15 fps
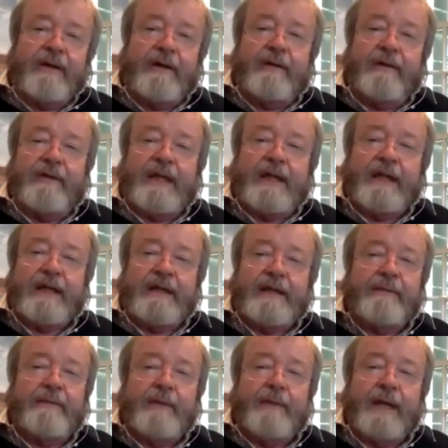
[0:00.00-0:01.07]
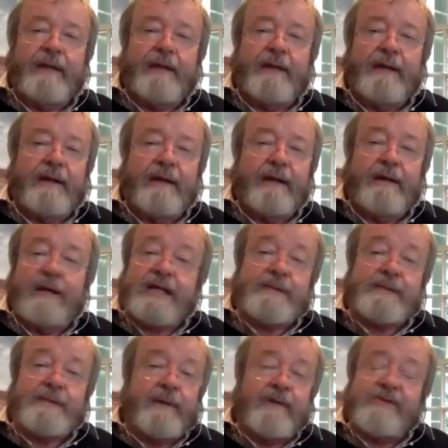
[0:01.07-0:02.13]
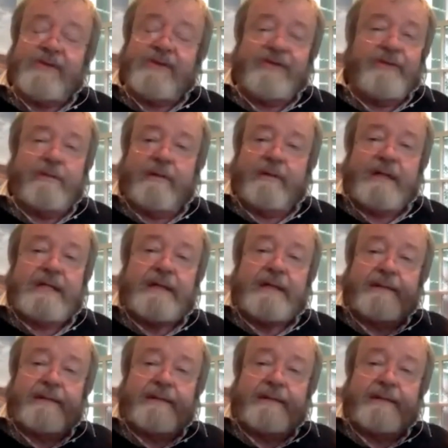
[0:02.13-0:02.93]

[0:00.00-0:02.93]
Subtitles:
of anything that might expose us to risk.